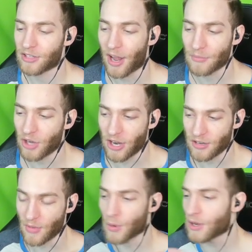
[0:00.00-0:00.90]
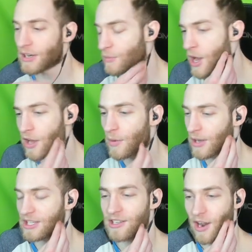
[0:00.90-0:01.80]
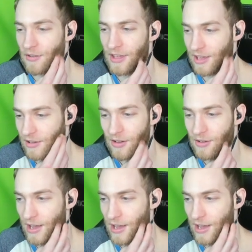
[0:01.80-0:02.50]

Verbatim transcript: I'm trying to remember. We're gonna we're not gonna watch the entire thing. I'm telling you, okay.